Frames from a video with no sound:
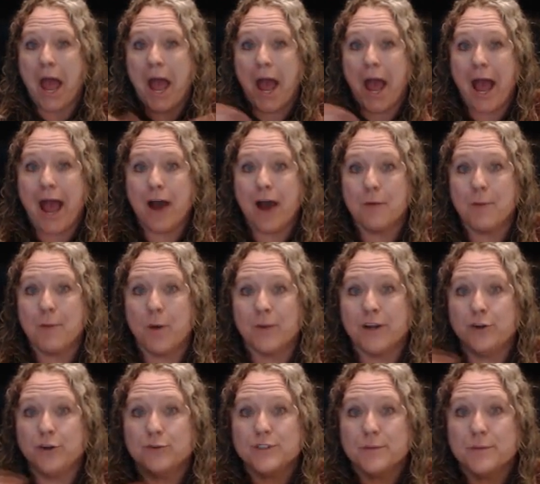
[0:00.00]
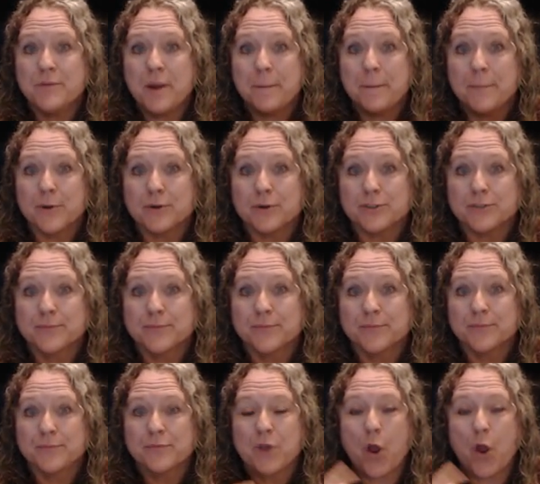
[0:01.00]
How about we do some numbers?
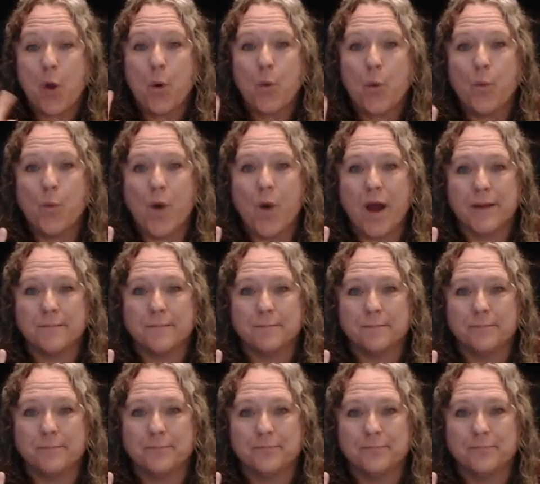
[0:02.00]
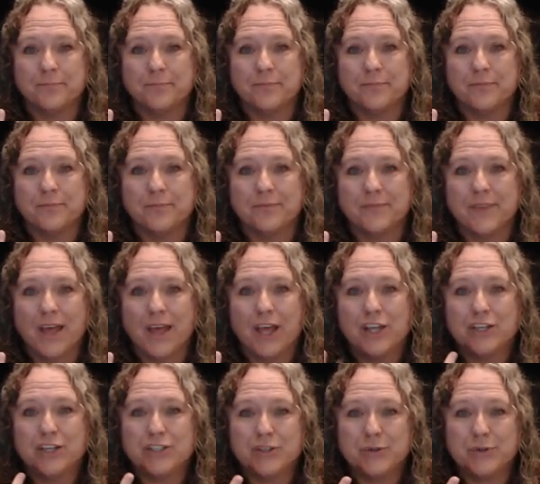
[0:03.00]
1,
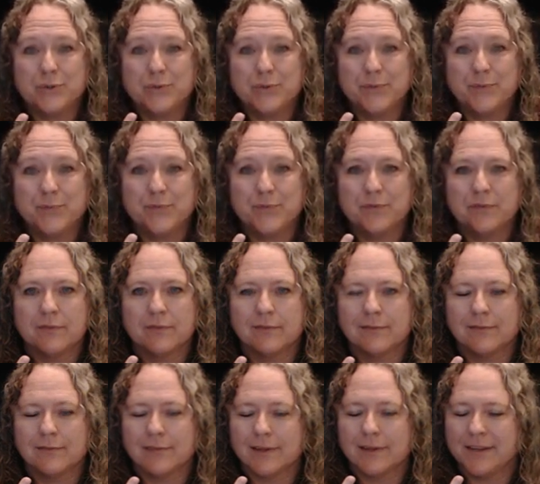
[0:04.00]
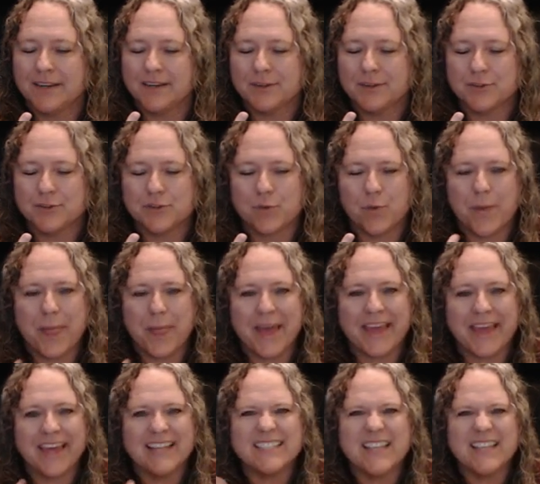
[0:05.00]
2, here's the one that
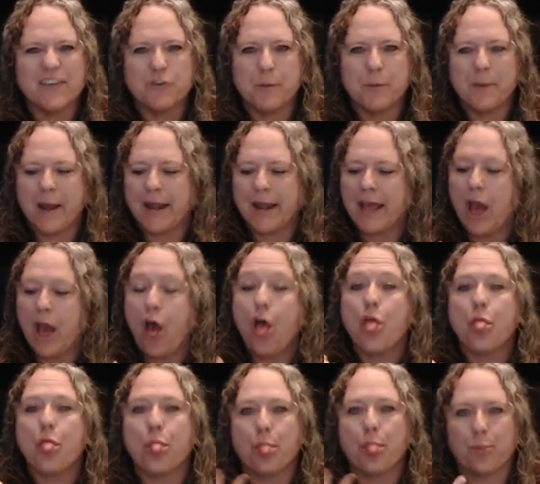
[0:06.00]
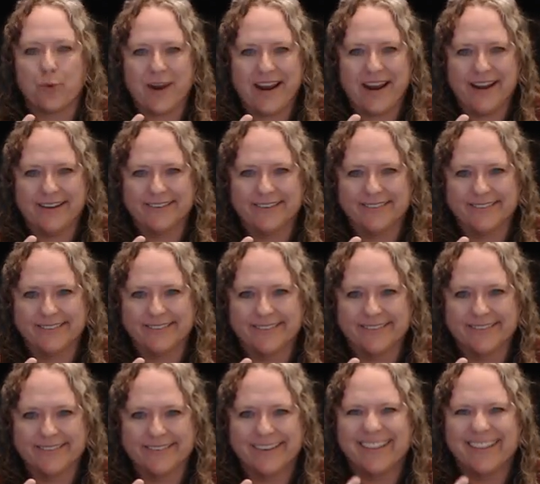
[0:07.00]
gets everybody, 3.
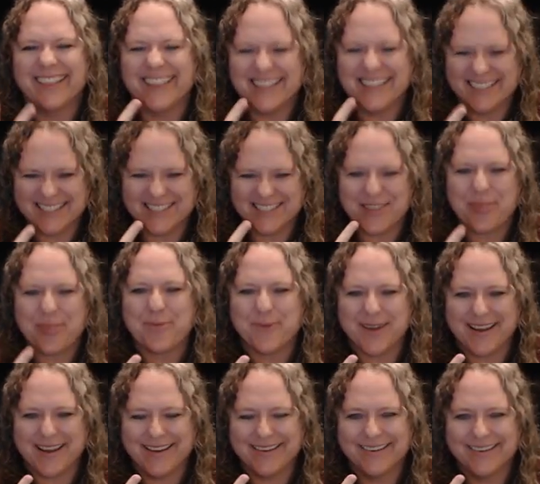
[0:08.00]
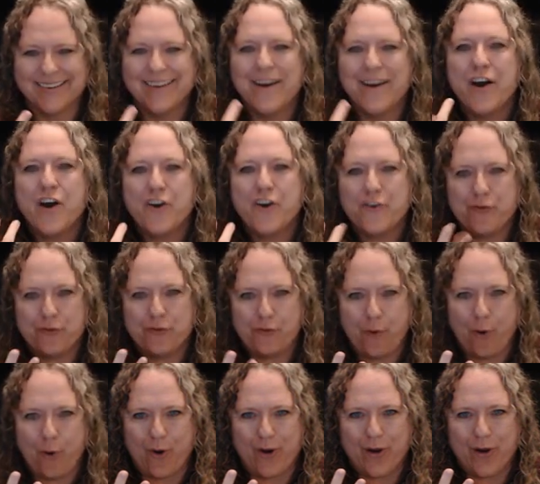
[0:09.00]
This is a 3.
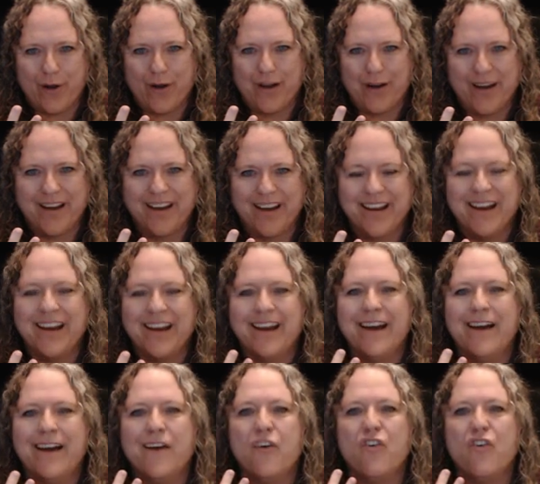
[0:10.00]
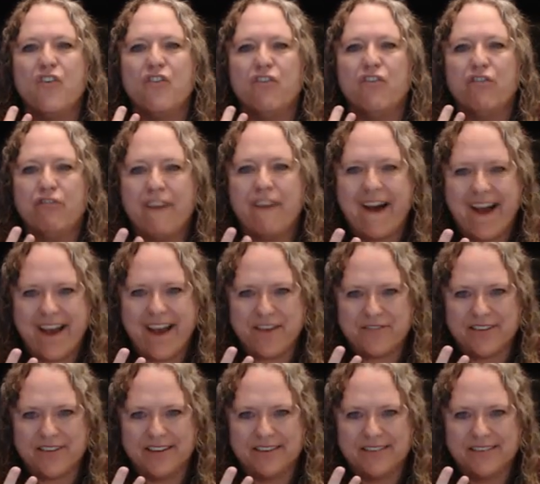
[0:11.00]
4,
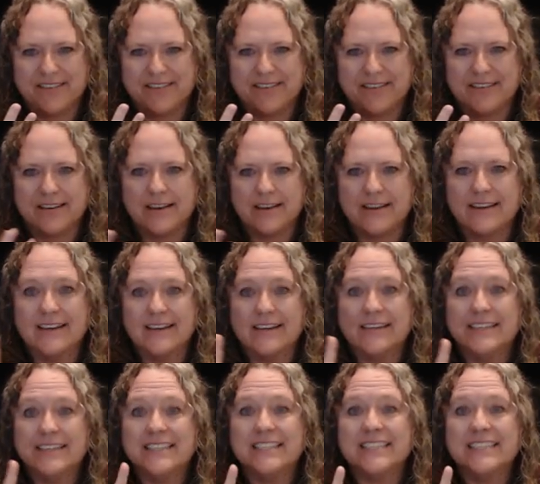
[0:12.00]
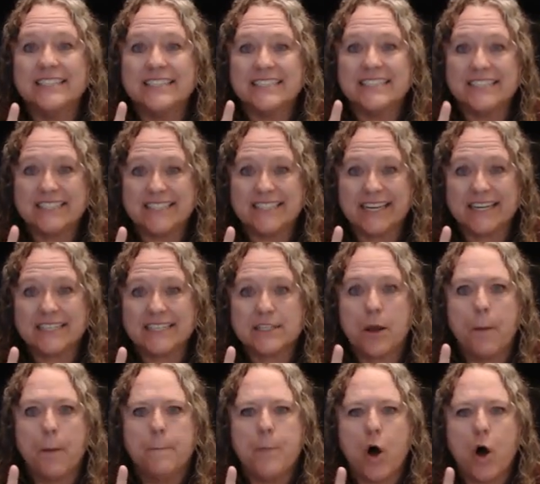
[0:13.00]
5, 6,
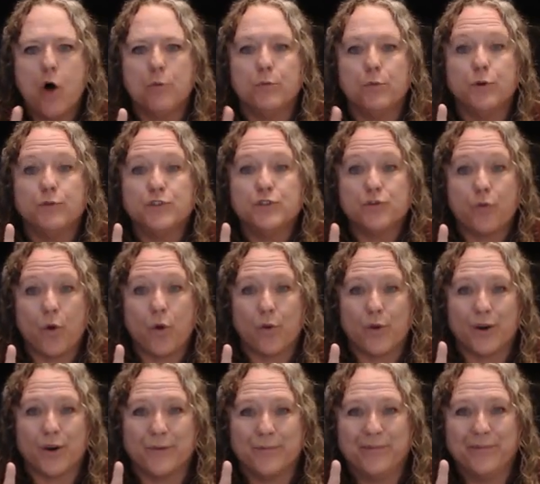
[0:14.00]
palm moves forward.